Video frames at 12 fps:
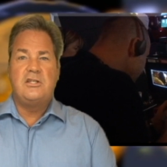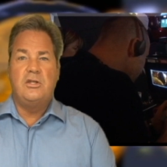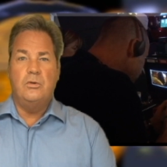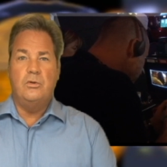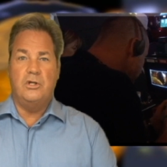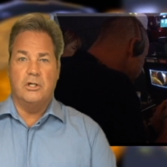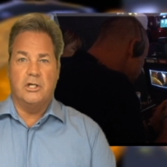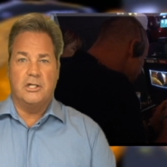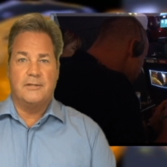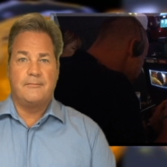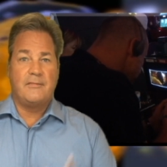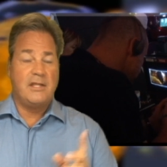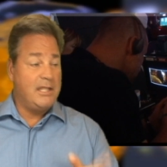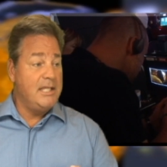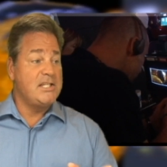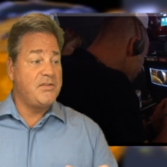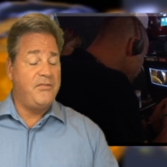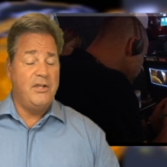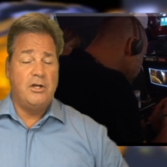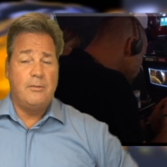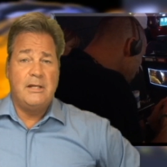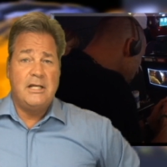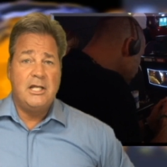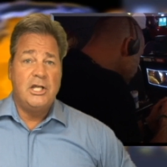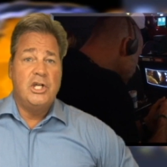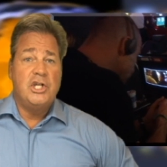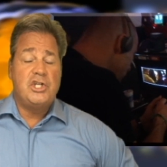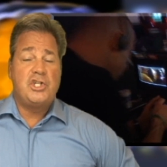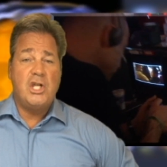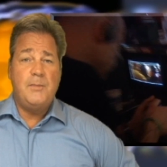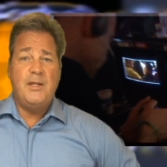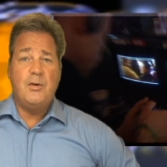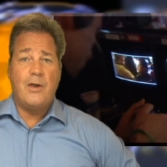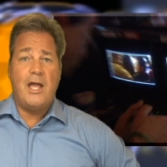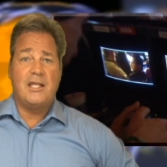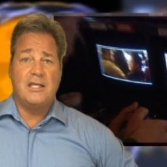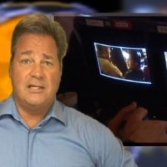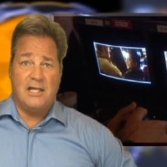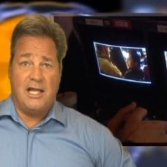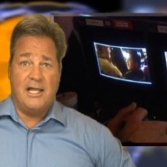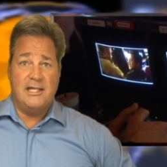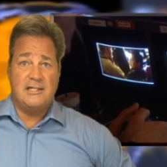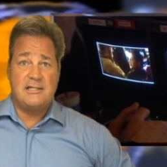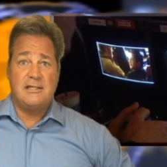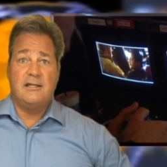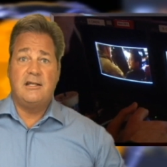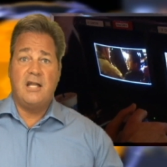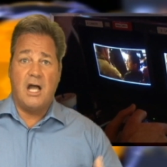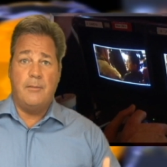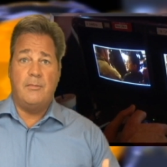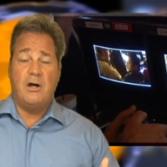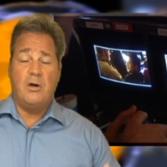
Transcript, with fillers: too good. This film should be recognized come